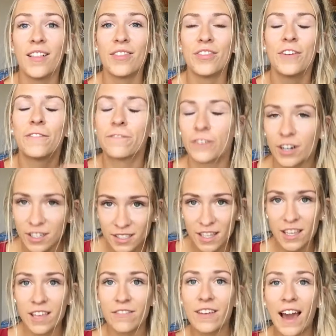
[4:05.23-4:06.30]
The first
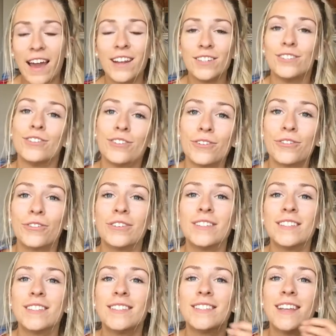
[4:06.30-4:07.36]
thing you've got to do
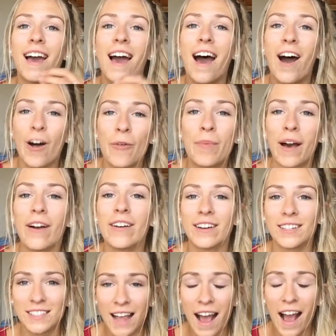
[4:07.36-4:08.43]
to help out
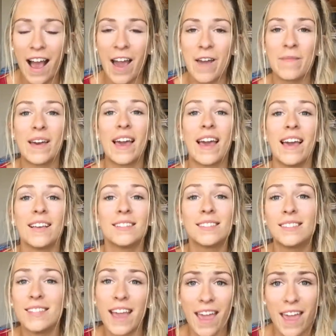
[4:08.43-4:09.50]
your time
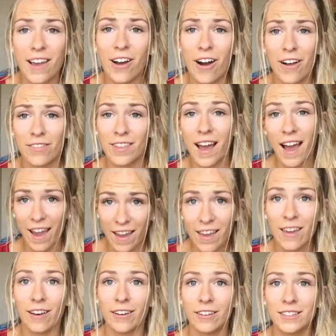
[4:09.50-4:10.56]
is take off the high
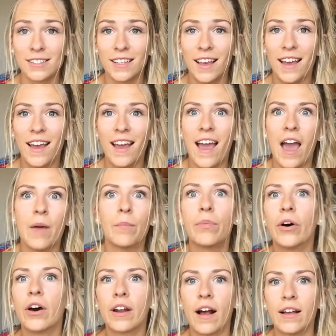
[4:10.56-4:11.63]
heels and
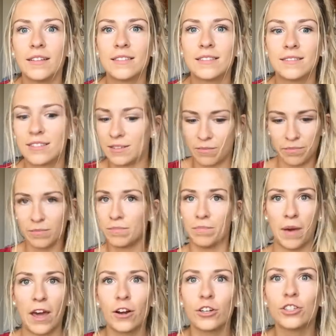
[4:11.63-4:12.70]
put on some
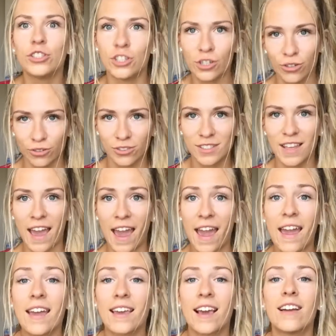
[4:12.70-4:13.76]
better shoes,
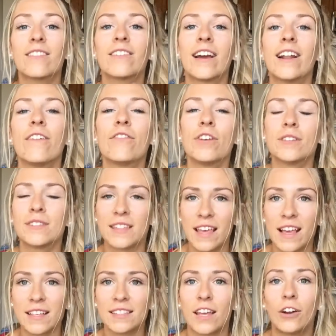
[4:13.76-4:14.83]
okay? Get rid of those
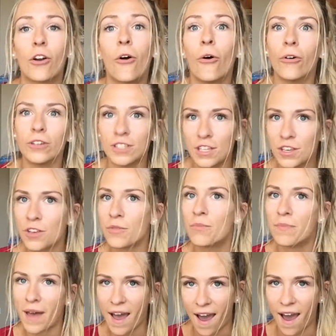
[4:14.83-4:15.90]
things that are holding you
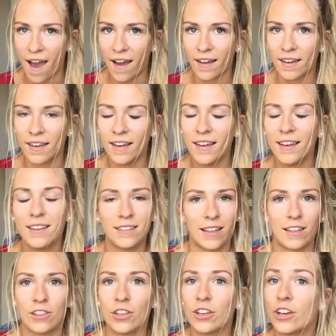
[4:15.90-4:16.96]
back,
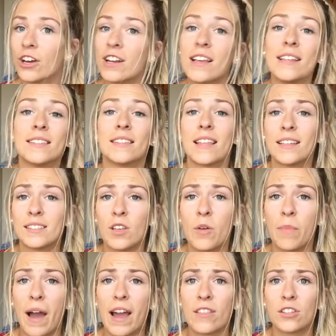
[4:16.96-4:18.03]
like the goodies and things that you
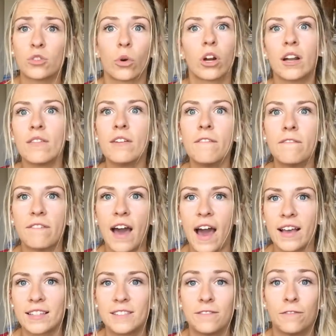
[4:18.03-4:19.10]
buy at the store, or even
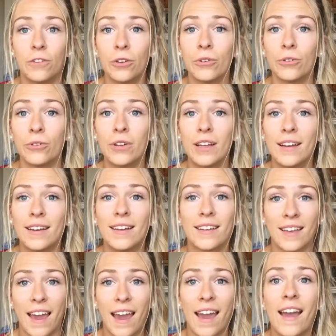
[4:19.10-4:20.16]
fast food,
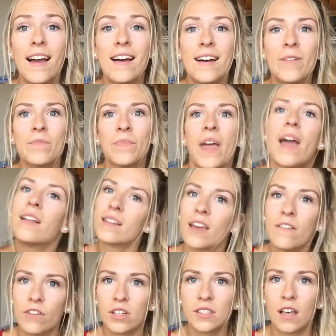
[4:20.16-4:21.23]
okay? And
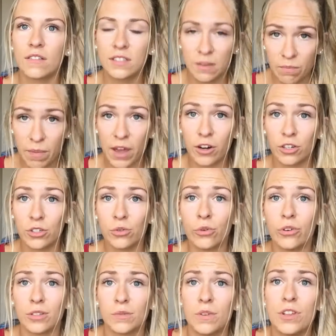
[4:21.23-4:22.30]
give yourself some better
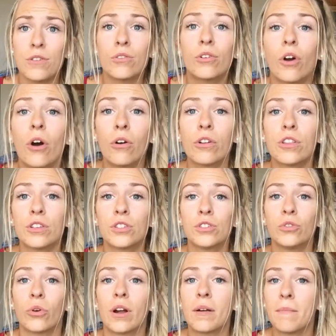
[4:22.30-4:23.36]
tools. When you go to the
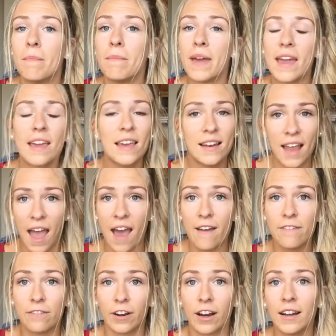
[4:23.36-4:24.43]
store, make an
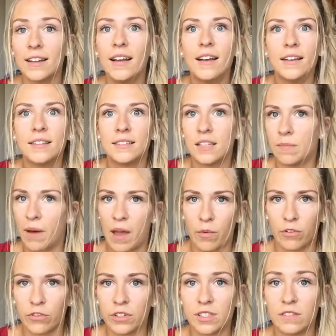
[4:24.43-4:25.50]
effort to buy
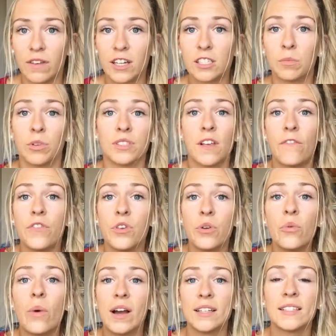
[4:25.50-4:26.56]
more fruits and vegetables. If
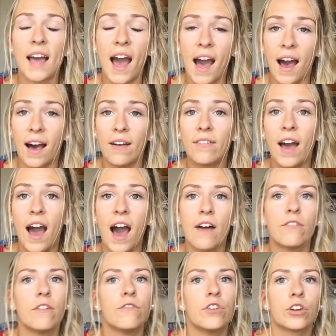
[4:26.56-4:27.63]
you want to have
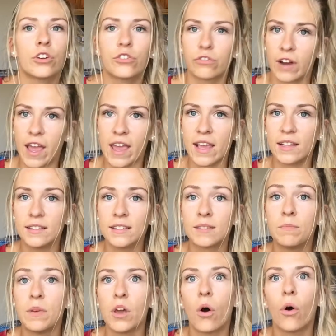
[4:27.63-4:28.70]
half of your grains
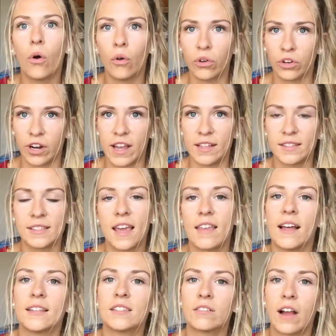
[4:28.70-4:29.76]
be whole grains, okay,
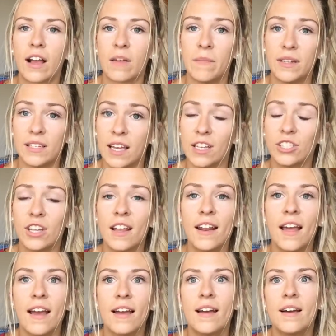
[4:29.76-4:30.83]
that's a recommendation.